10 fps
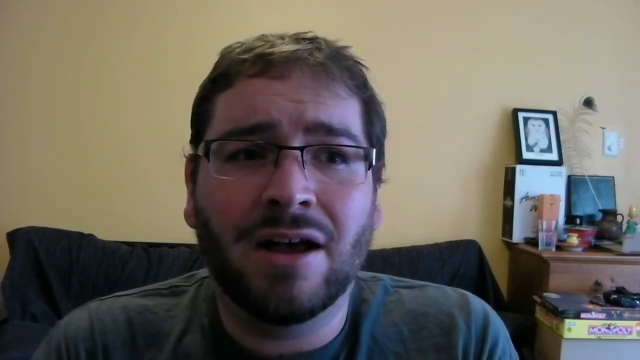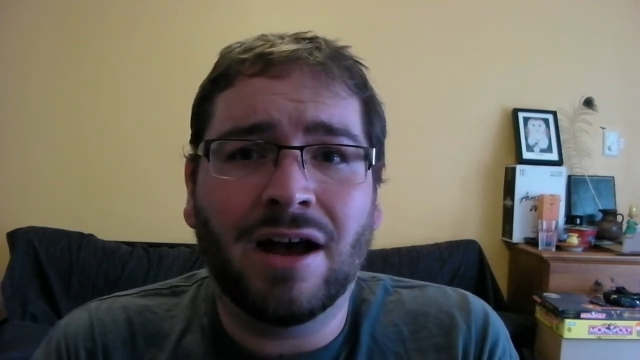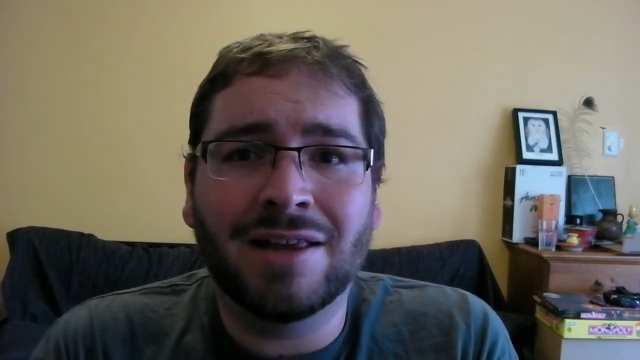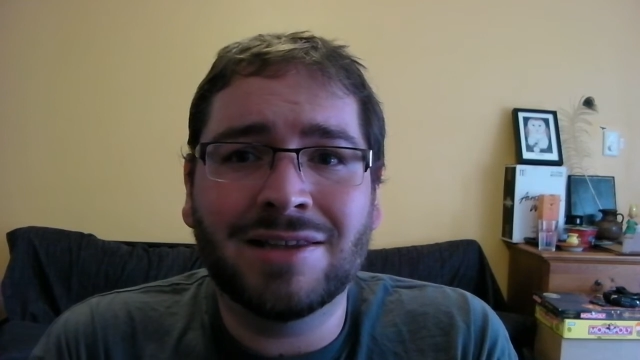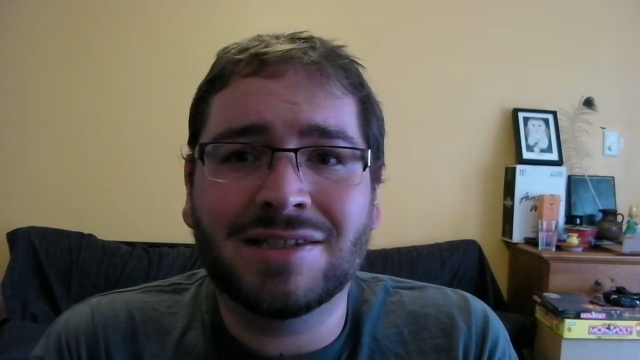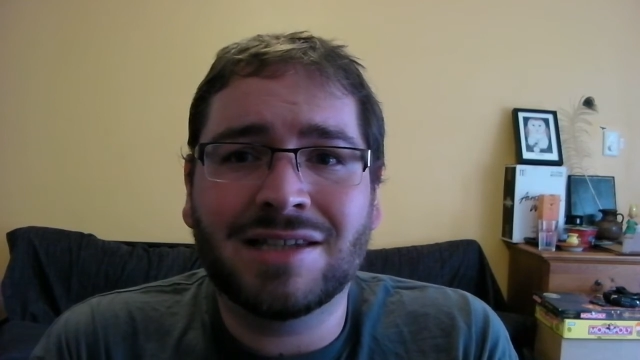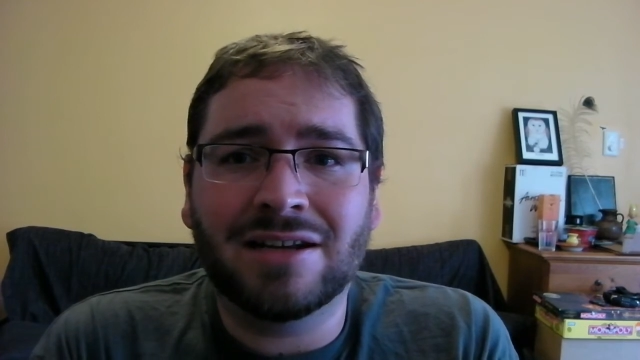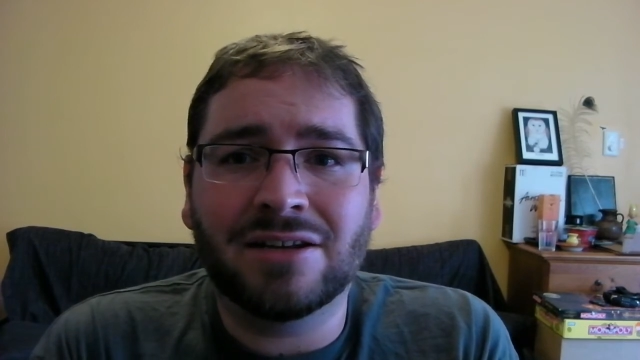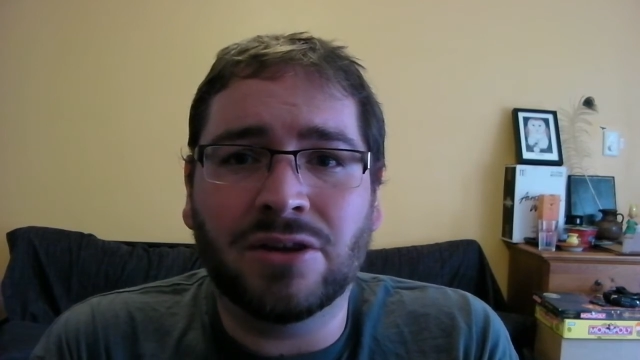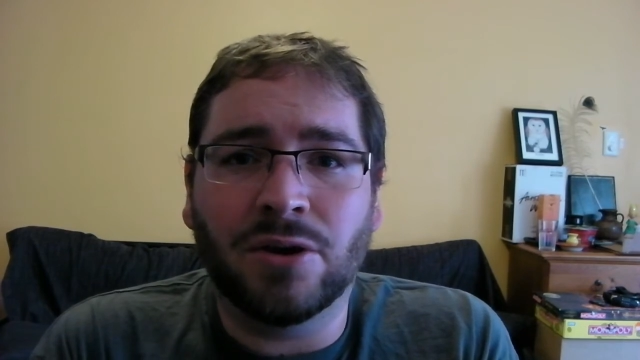
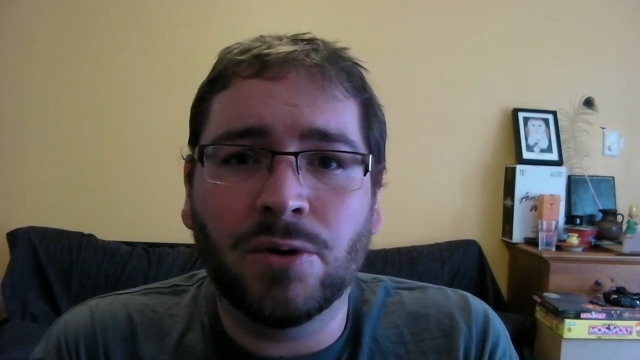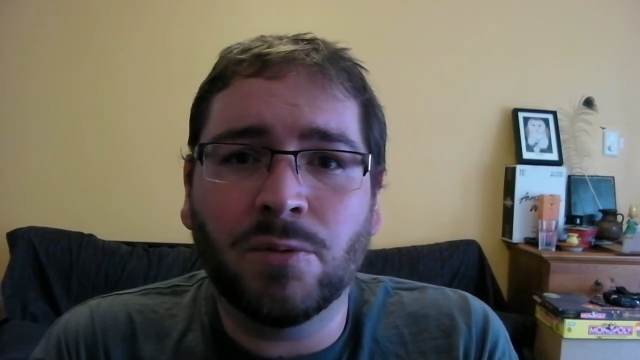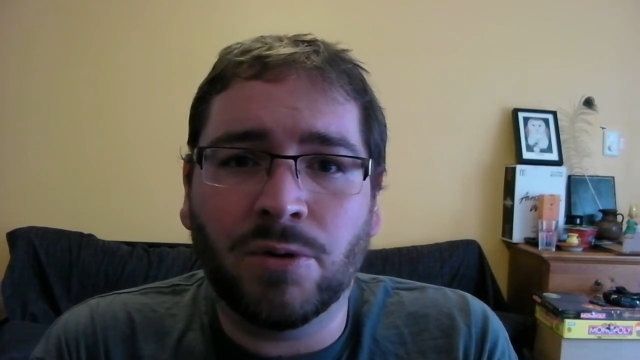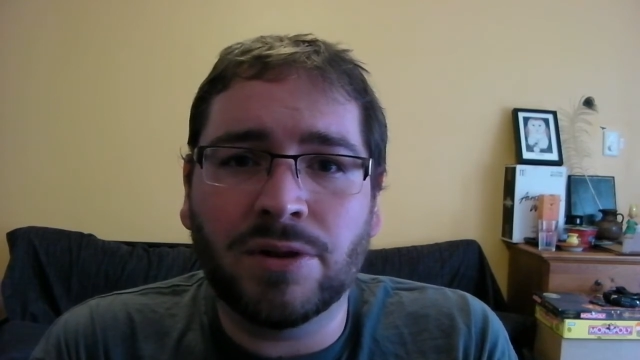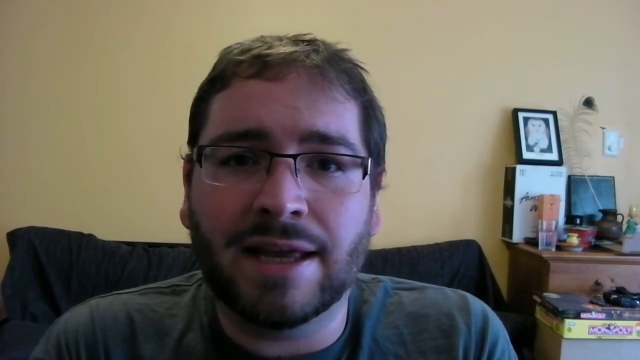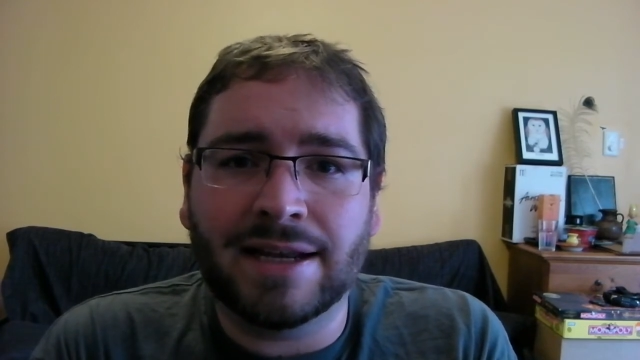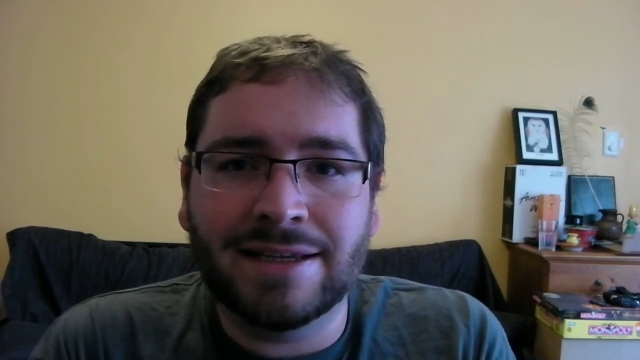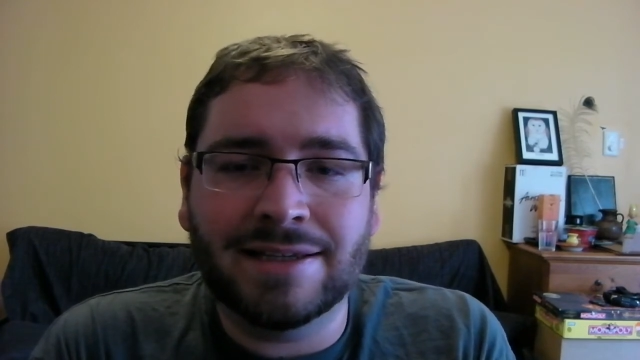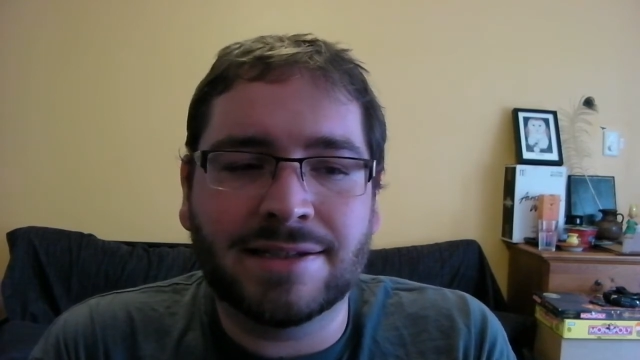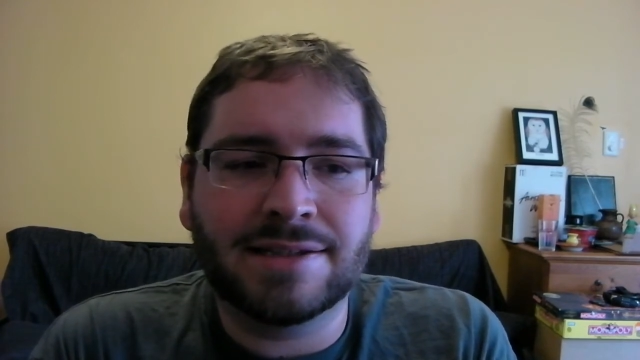understand and know what that
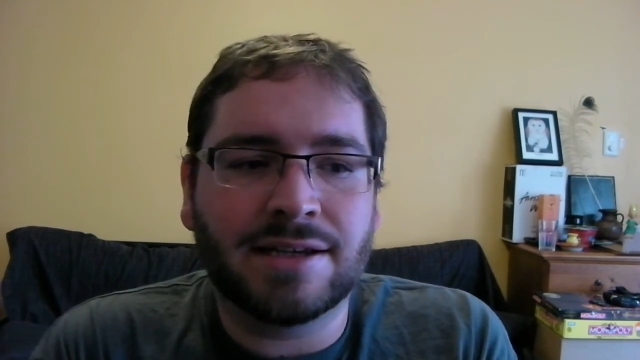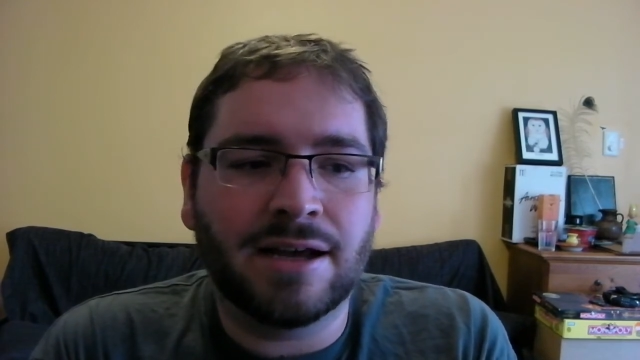is.